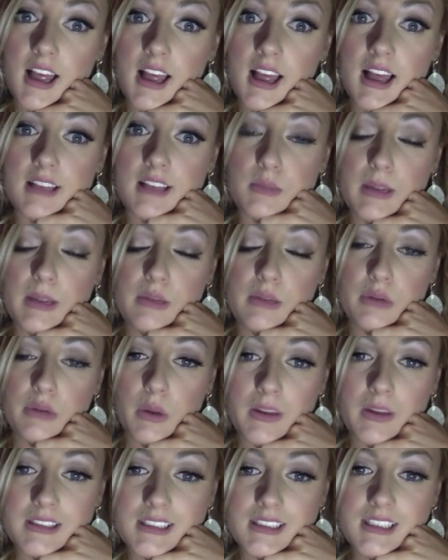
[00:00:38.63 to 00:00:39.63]
has been
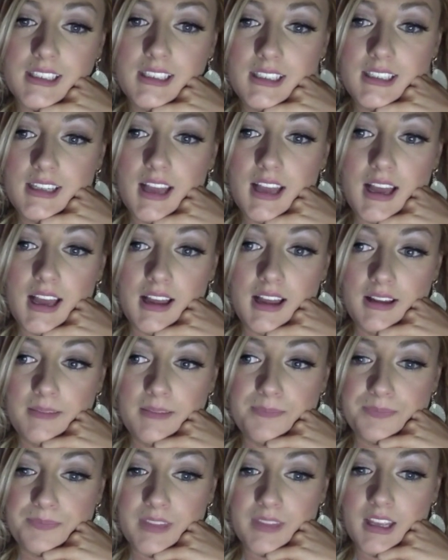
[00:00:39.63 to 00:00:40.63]
requested,
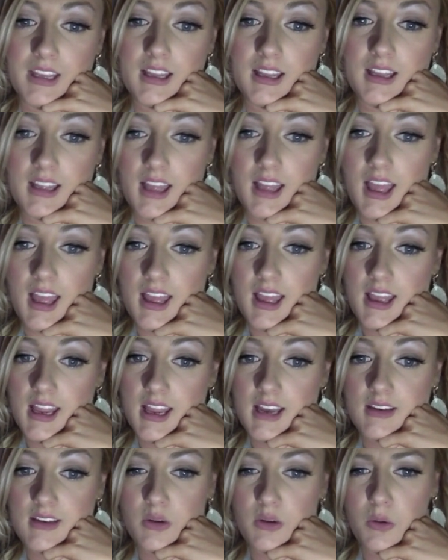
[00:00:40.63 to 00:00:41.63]

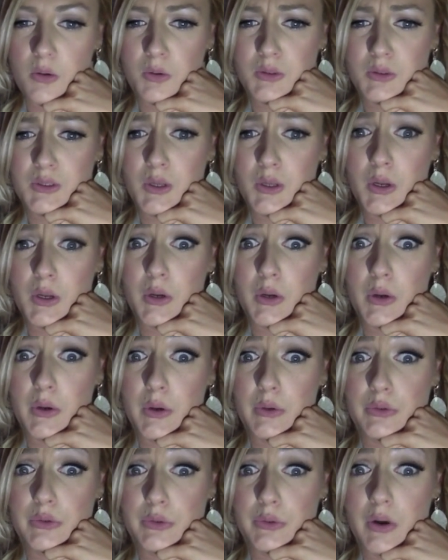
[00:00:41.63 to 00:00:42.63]
and
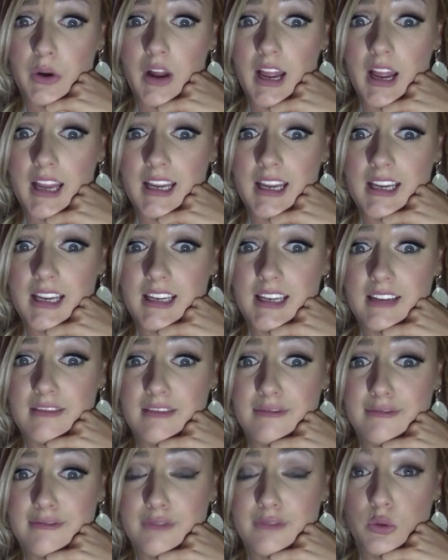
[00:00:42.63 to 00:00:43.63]
also trying
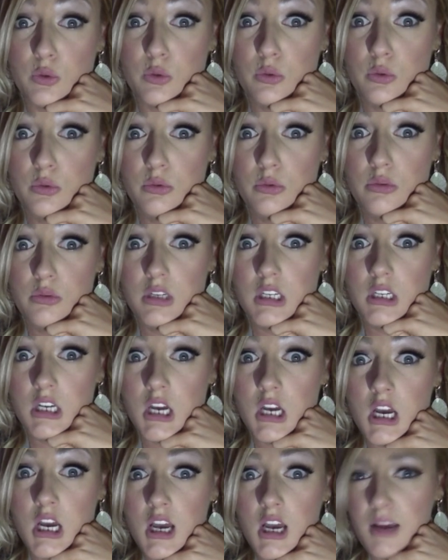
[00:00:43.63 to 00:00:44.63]
food.
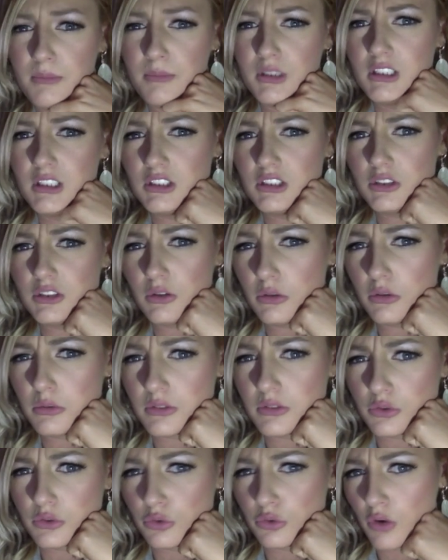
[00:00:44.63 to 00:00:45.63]
Pretty sure I
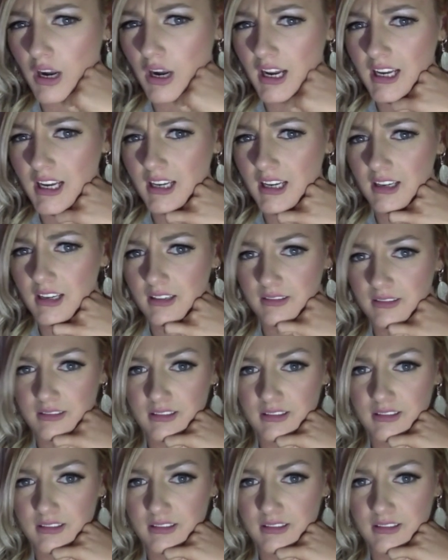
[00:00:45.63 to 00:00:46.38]
was trying